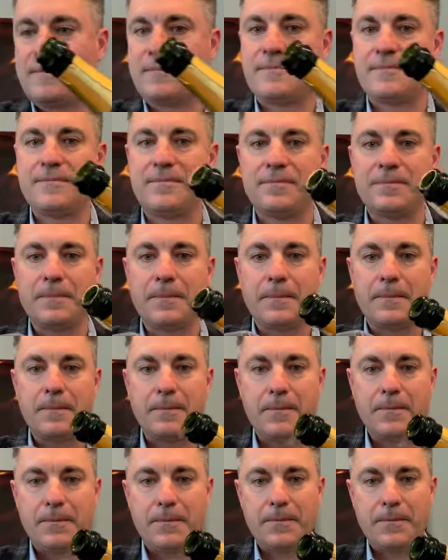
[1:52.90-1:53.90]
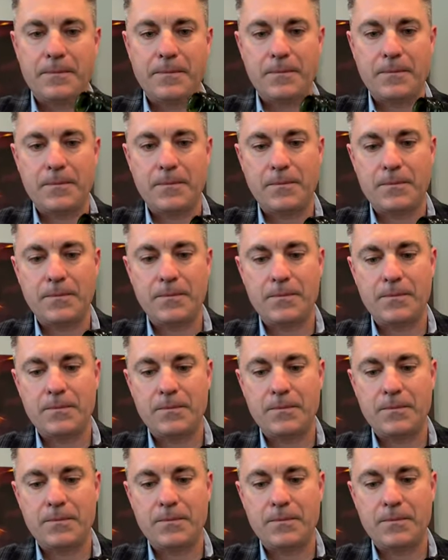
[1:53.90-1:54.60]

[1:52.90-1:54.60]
No one is speaking in this clip.